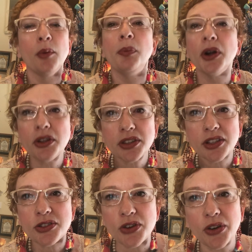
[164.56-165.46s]
Birth
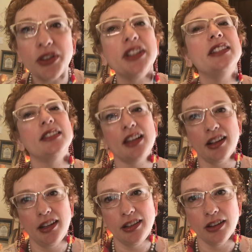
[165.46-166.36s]
control is
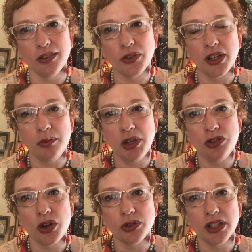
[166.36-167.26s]
not a cure for
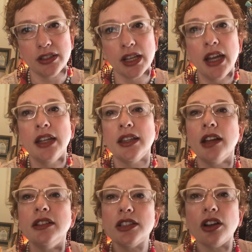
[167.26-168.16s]
endometriosis.
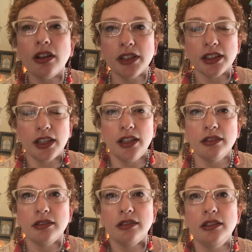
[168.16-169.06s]
There is currently
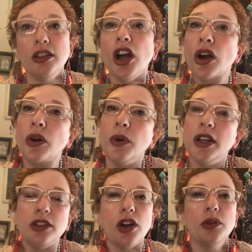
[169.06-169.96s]
no
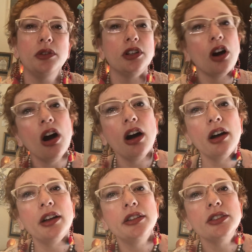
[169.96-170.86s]
known
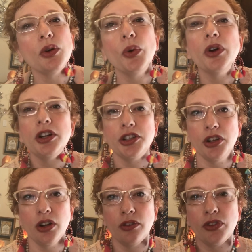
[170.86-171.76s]
cause or
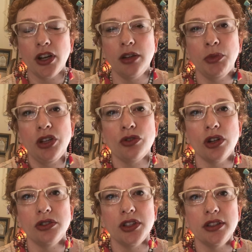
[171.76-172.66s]
cure for
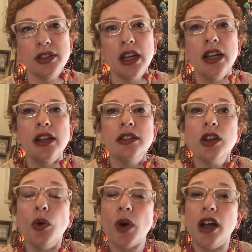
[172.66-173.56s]
endometriosis.
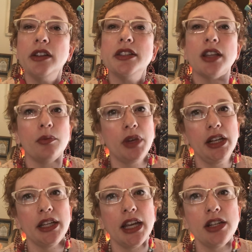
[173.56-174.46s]
So while some
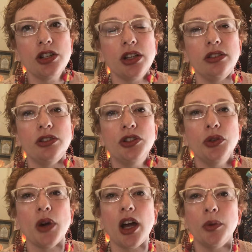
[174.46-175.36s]
medications
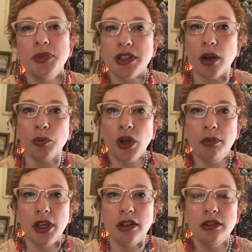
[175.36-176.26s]
do help some
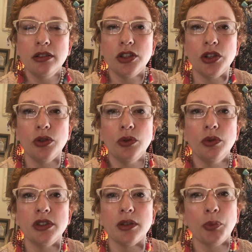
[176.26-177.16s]
women
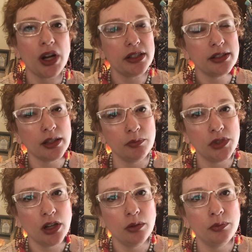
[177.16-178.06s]
to suppress
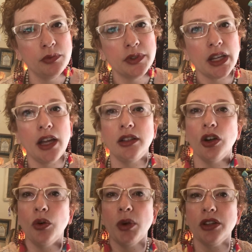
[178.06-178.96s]
symptoms and
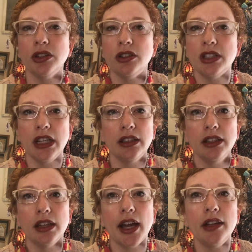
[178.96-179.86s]
go about their
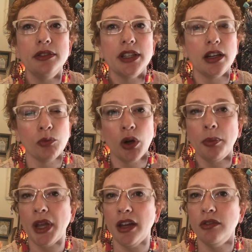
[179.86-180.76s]
daily lives in a more
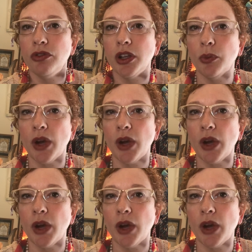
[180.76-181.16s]
pain-free